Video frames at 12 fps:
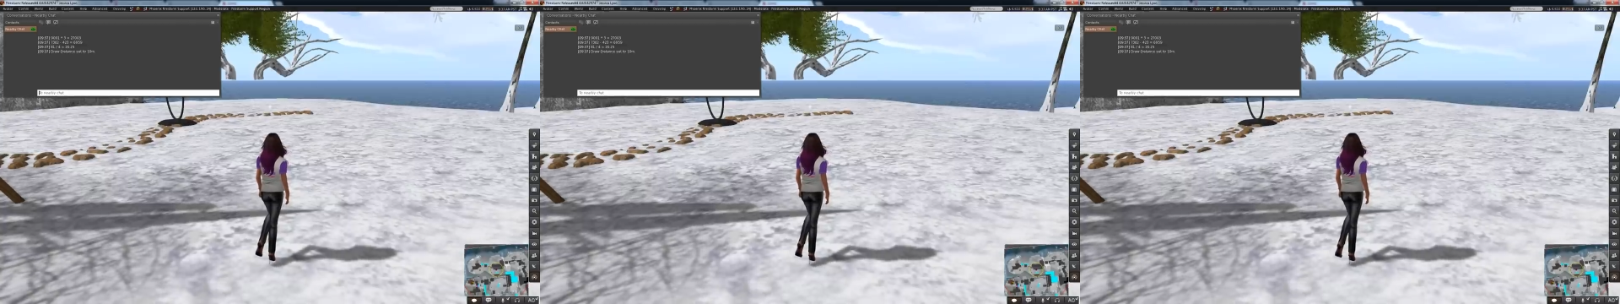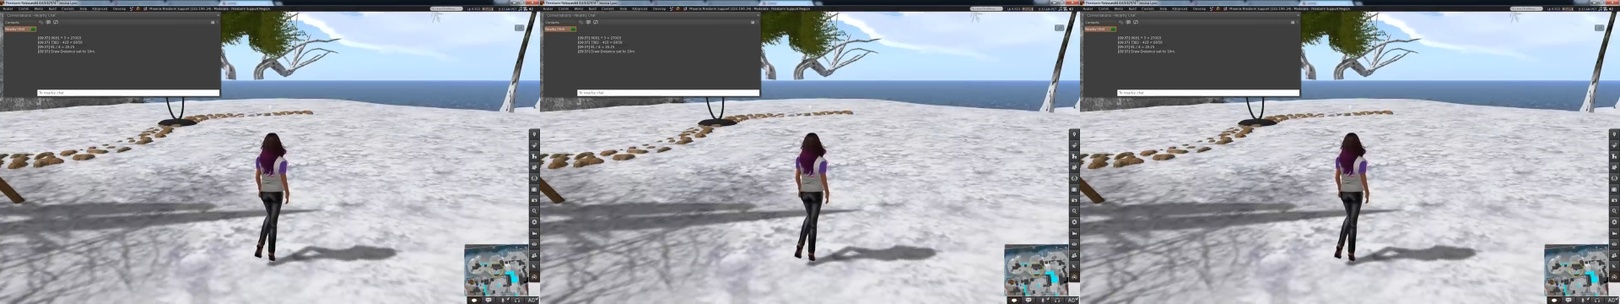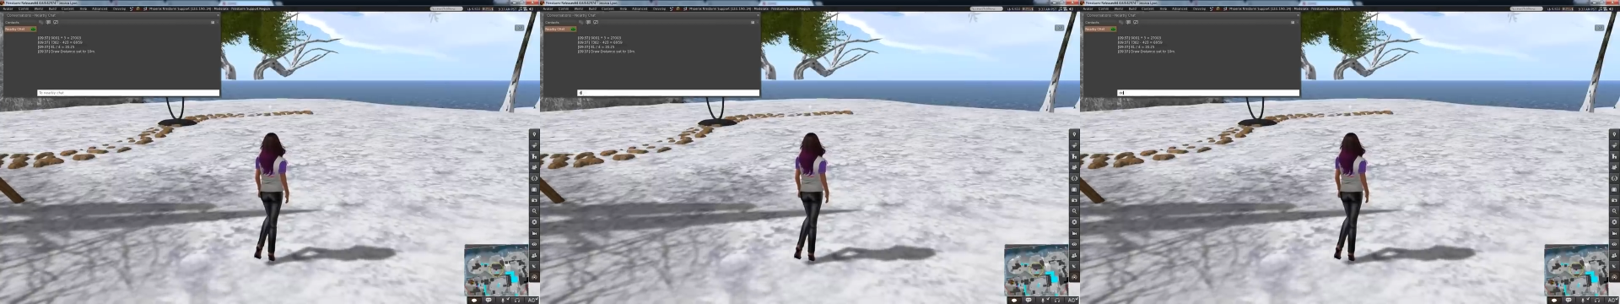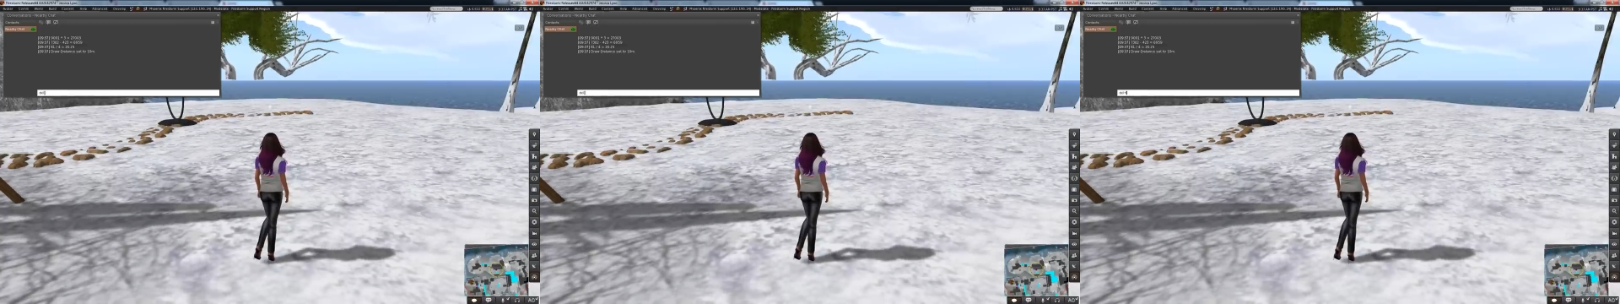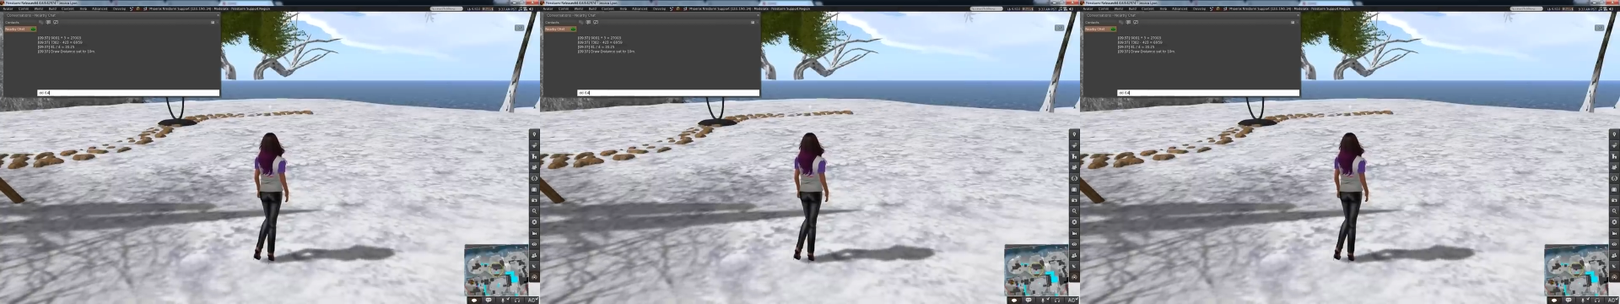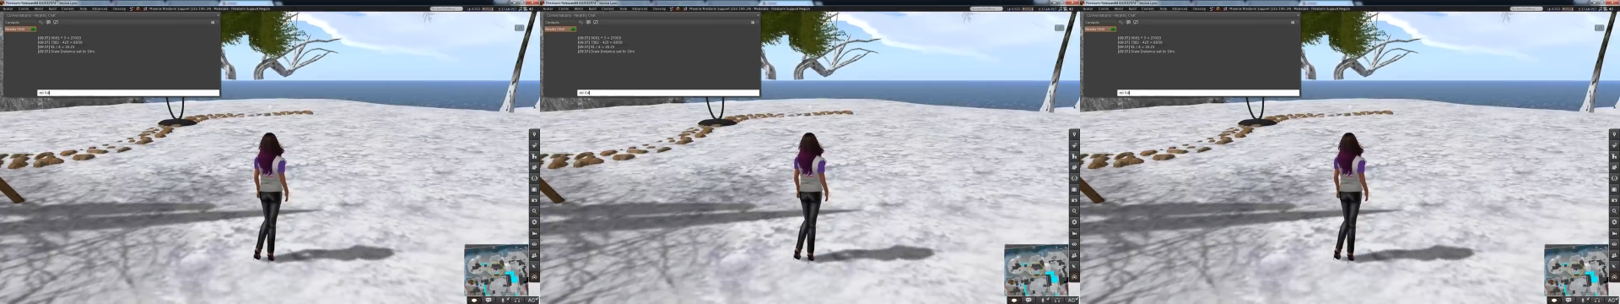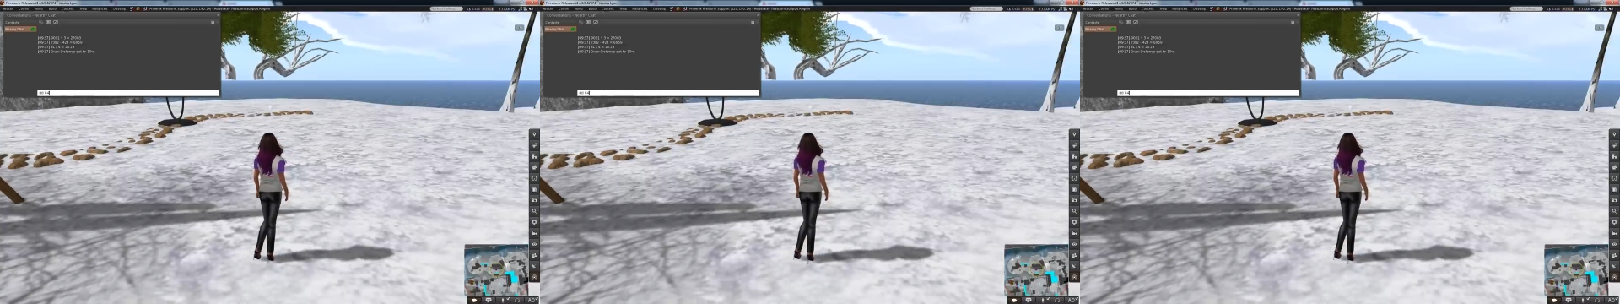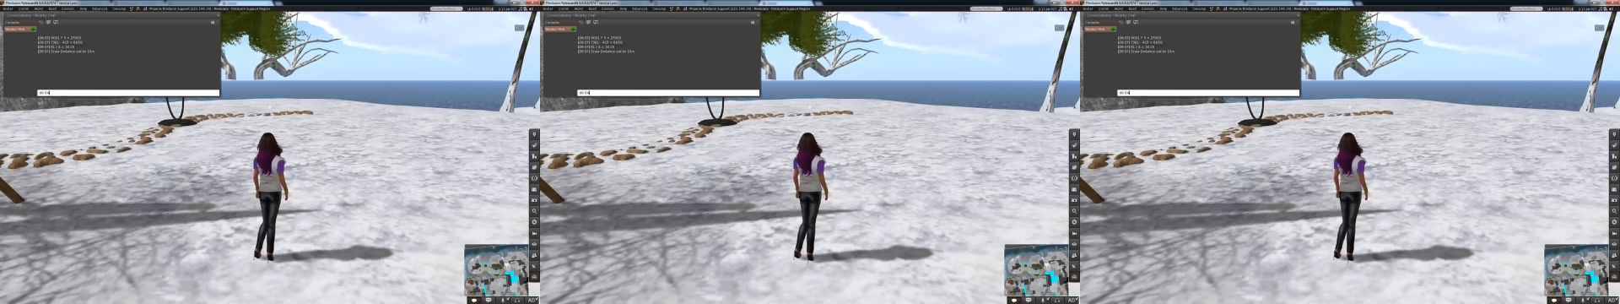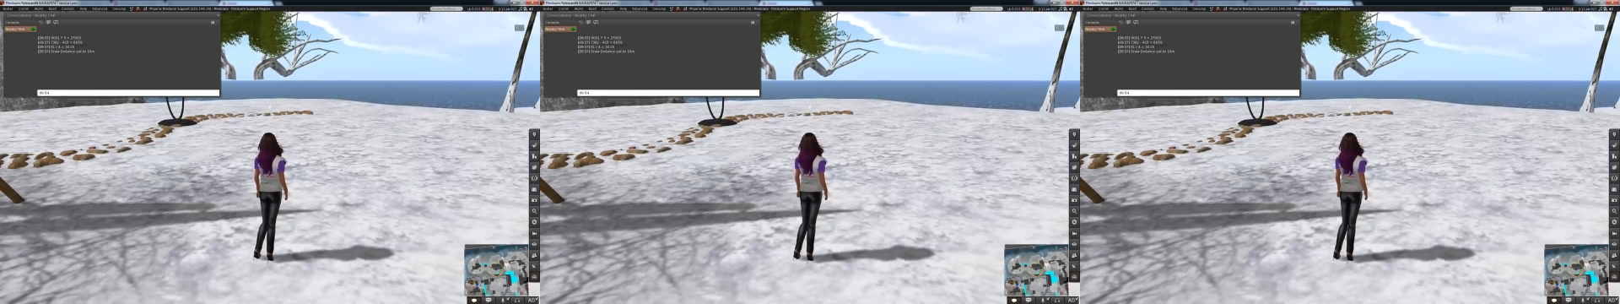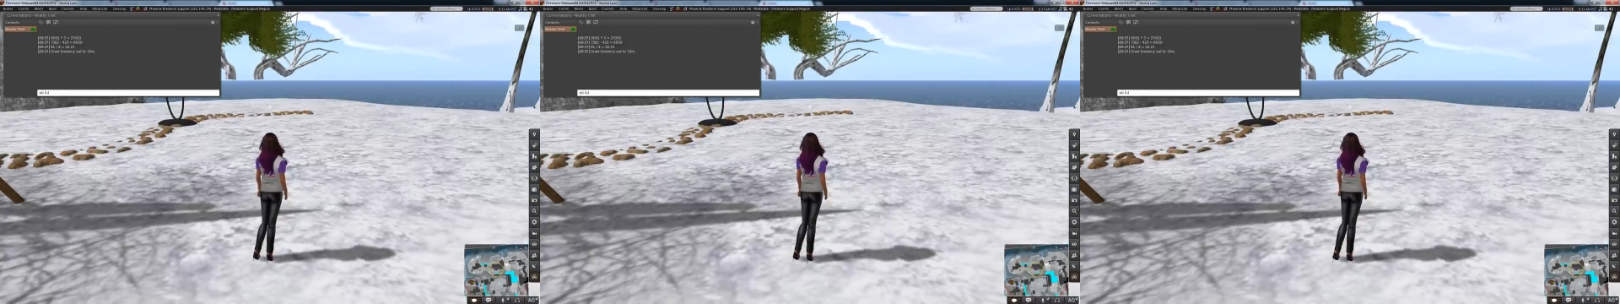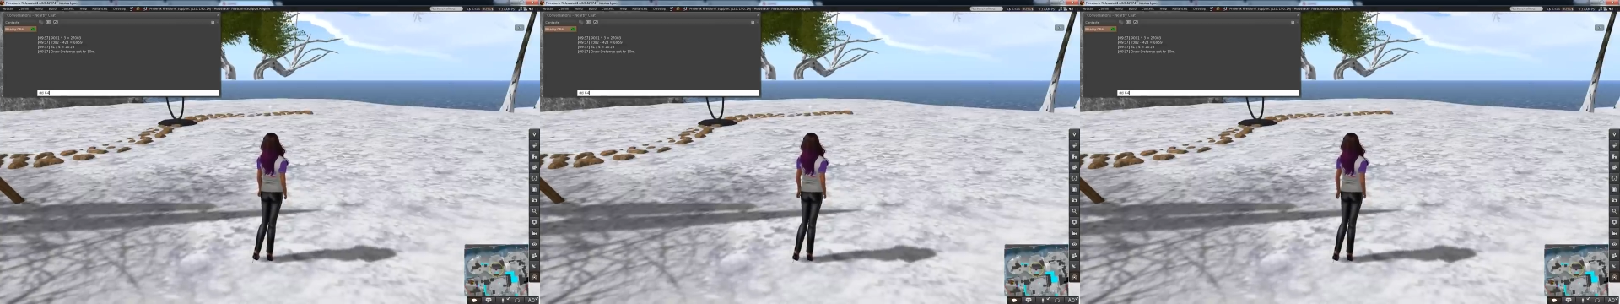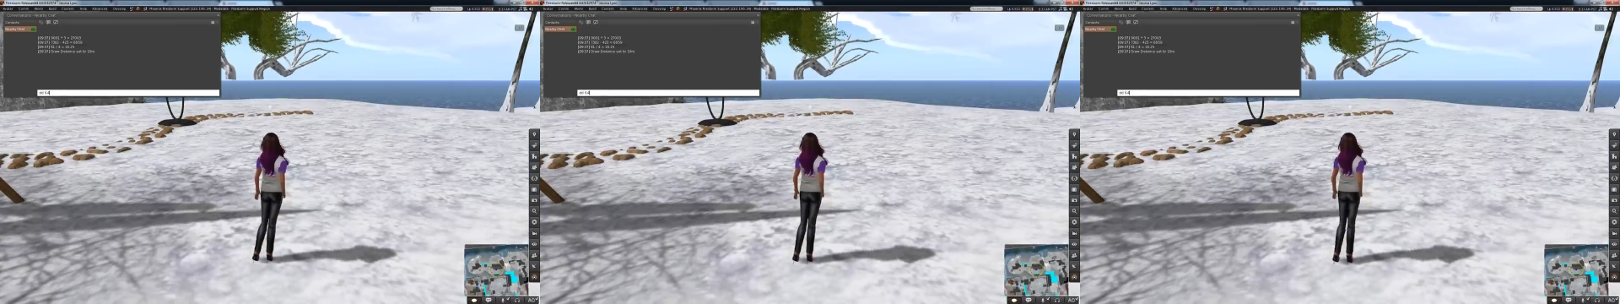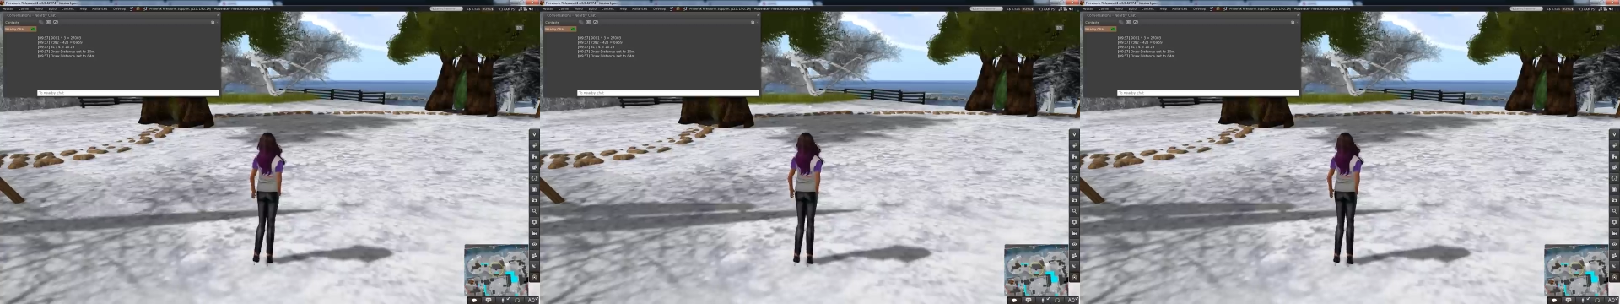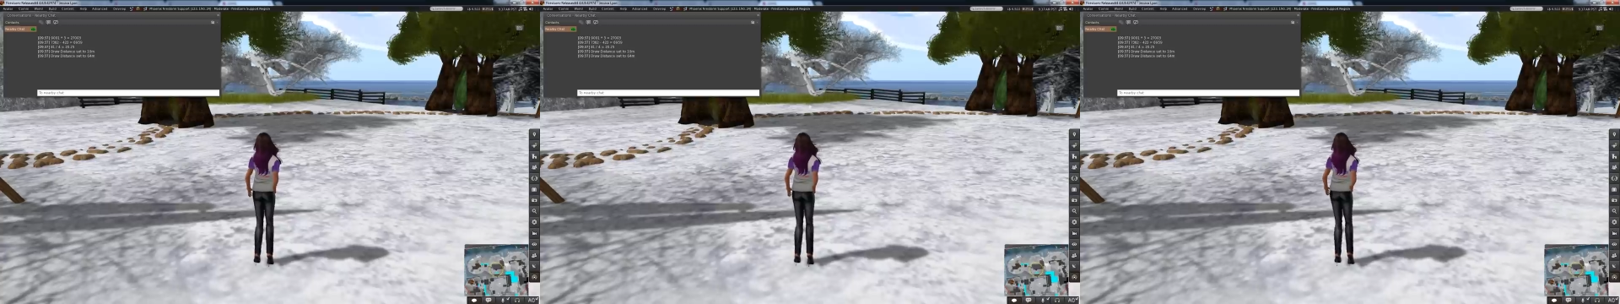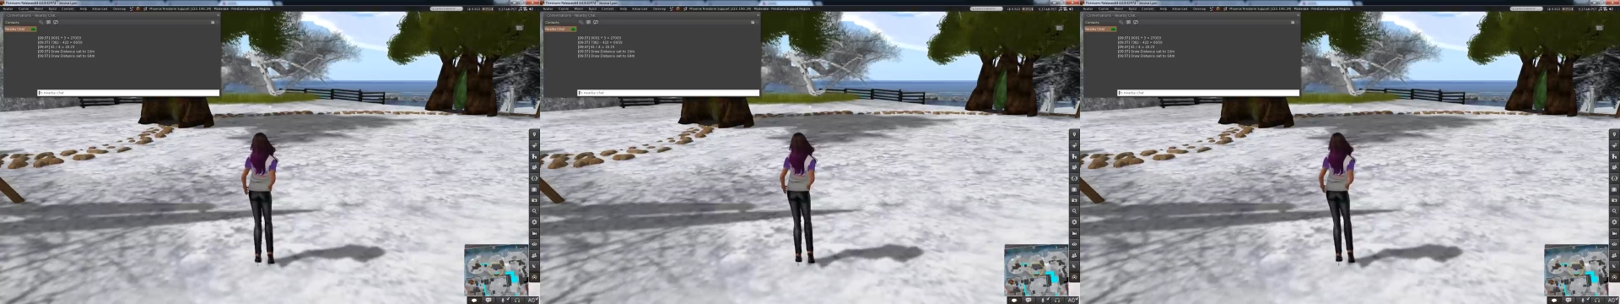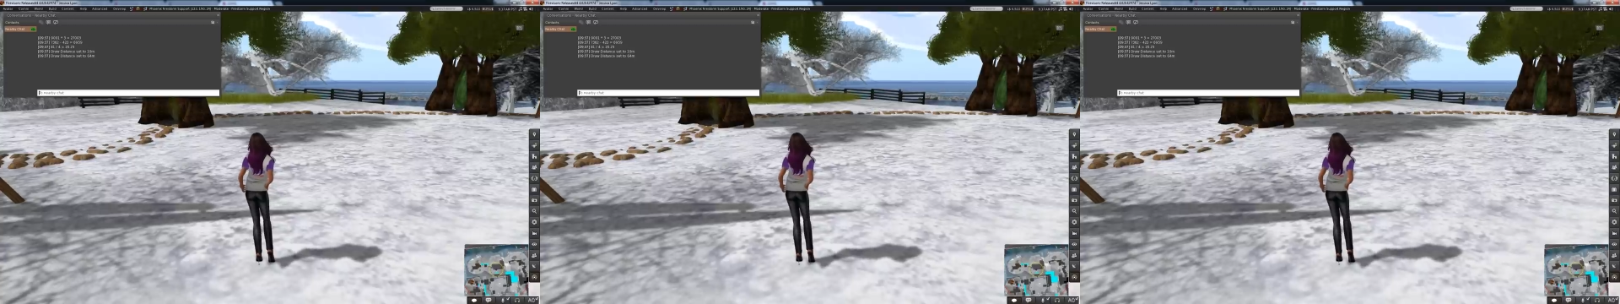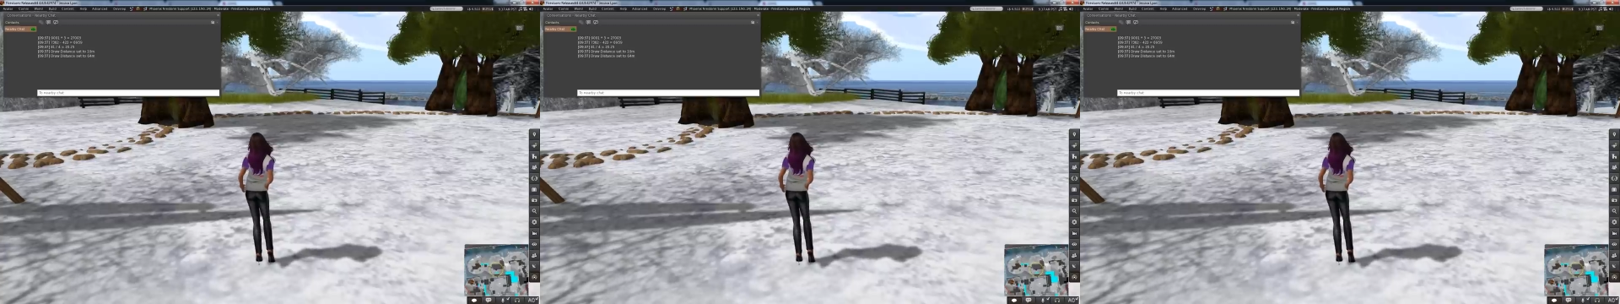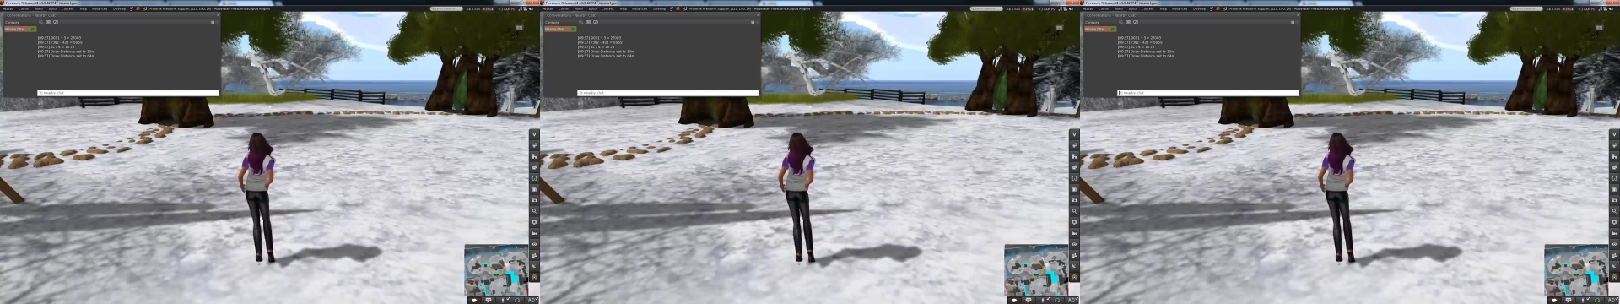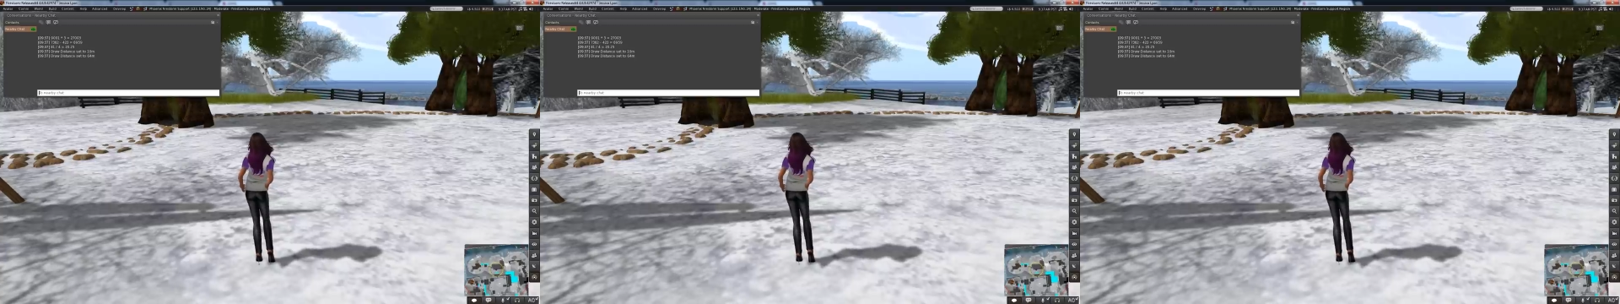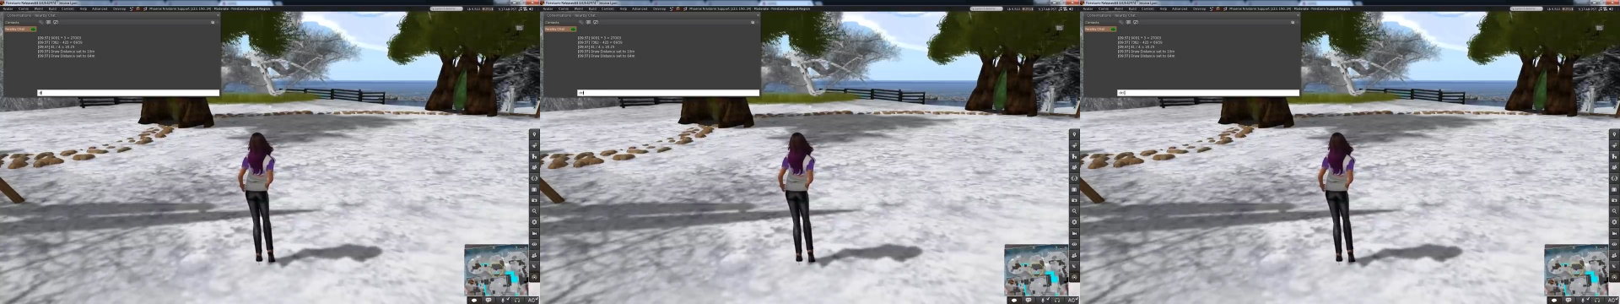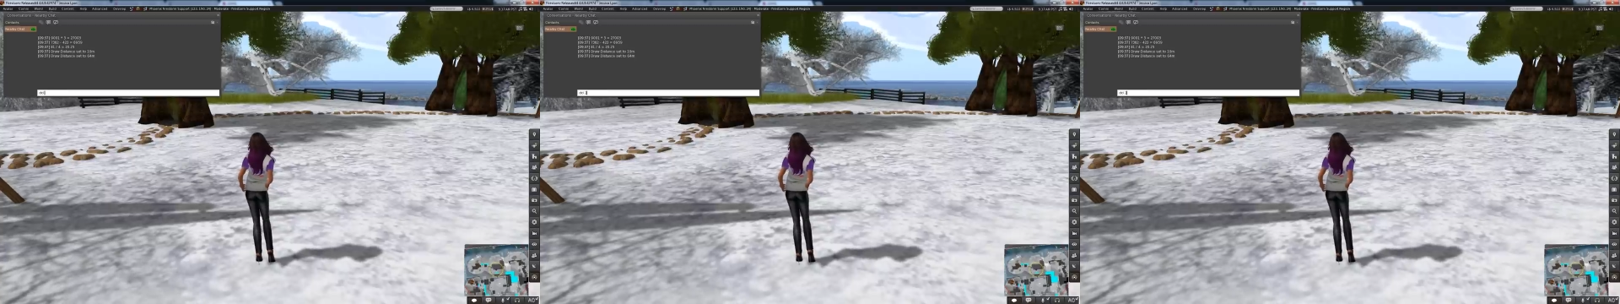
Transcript: Nobody's mouth can be seen.